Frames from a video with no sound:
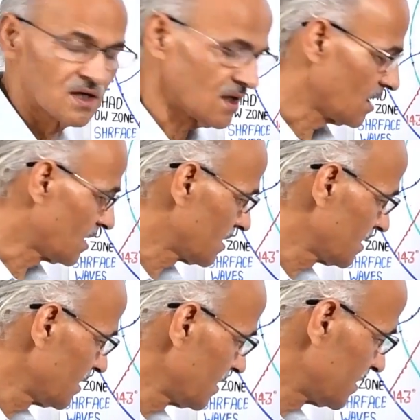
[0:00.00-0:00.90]
are
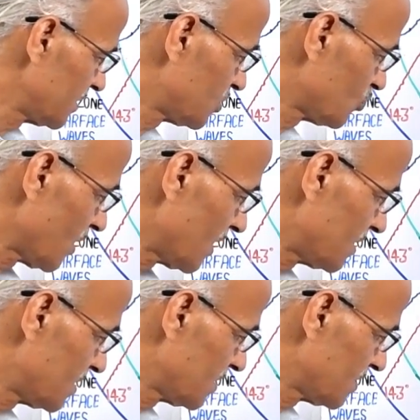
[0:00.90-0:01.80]

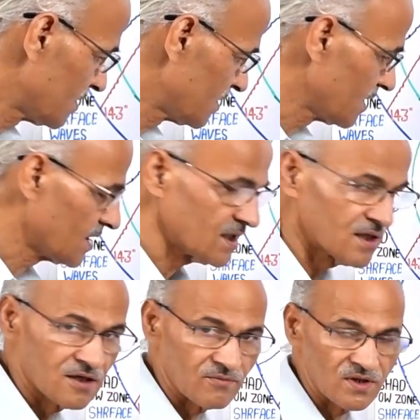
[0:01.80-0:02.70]
destroyed. They
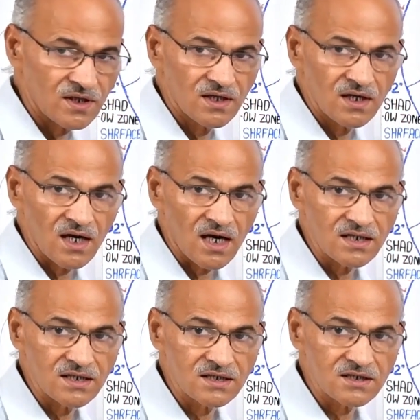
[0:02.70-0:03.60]
cannot be
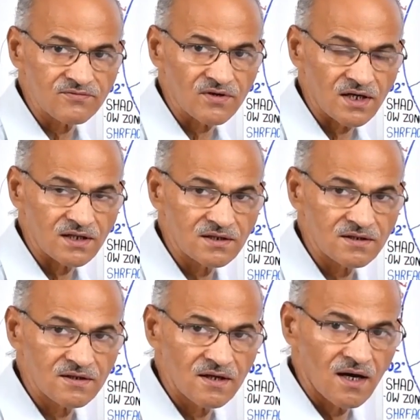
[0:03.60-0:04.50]
identified,
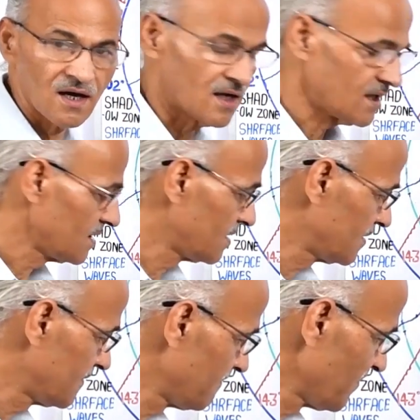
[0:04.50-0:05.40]
and
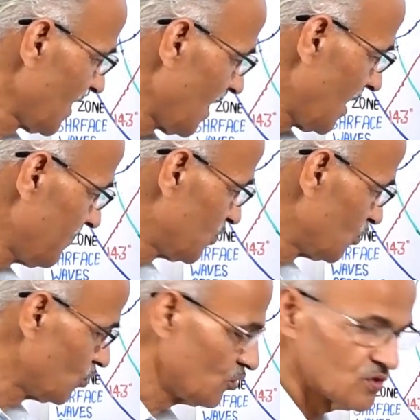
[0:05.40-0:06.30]
up
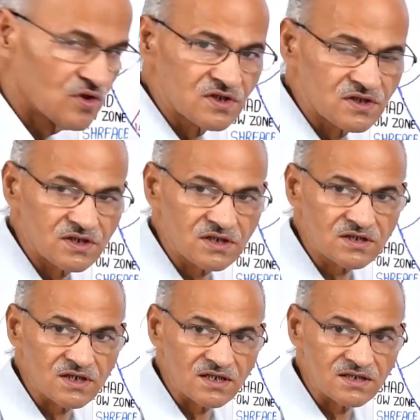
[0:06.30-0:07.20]
to
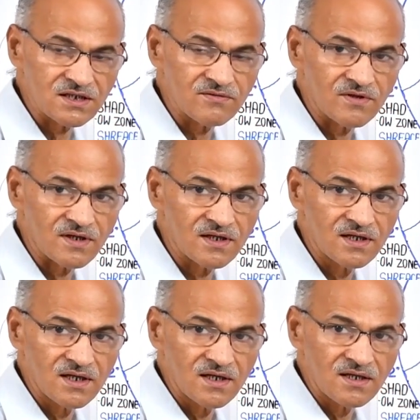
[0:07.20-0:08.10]
6 and 7
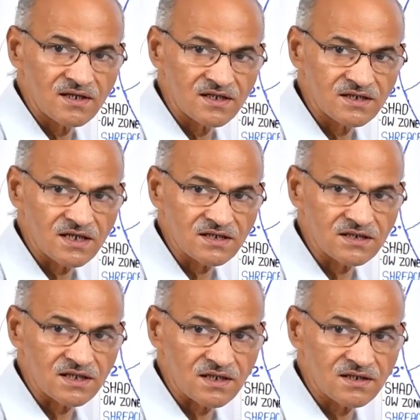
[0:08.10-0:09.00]

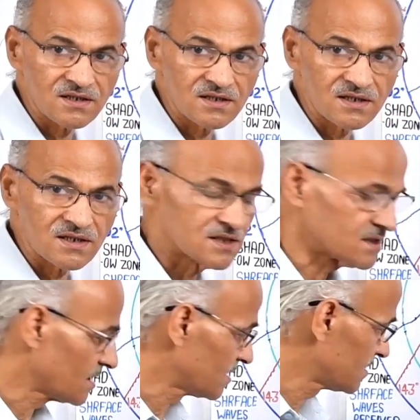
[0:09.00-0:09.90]
disaster
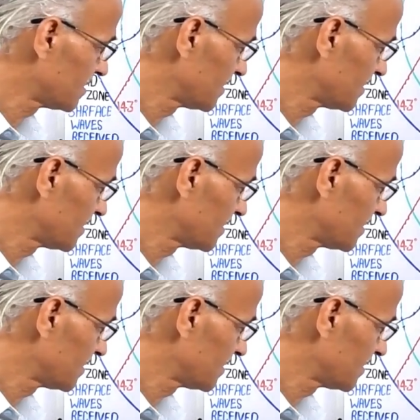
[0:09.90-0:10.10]
starts.